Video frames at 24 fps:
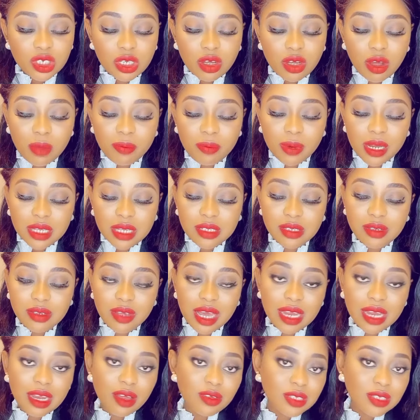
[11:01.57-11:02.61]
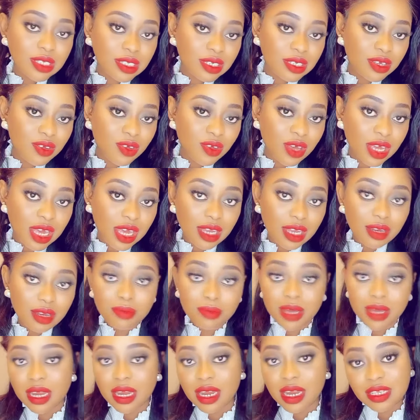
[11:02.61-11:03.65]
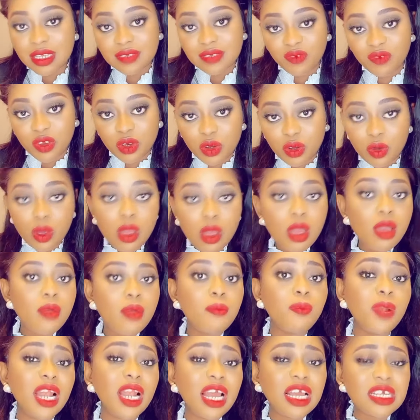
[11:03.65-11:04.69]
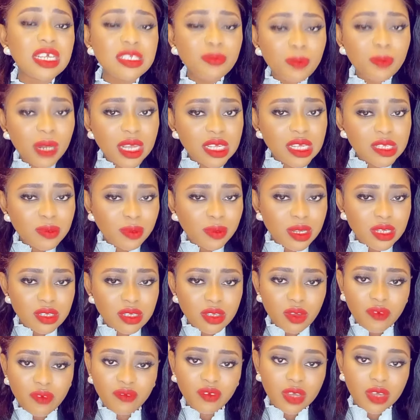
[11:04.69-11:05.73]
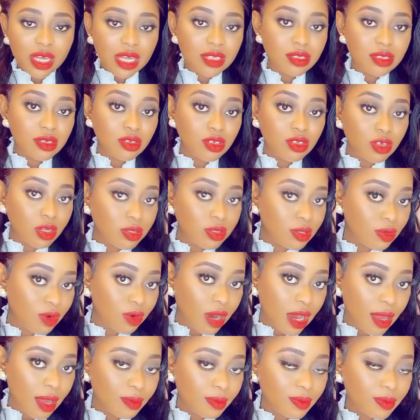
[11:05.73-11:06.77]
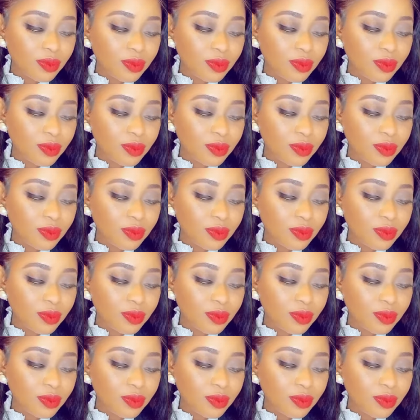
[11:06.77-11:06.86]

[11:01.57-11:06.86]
God bless you, and I'll see you again in my next video. Please don't forget to subscribe.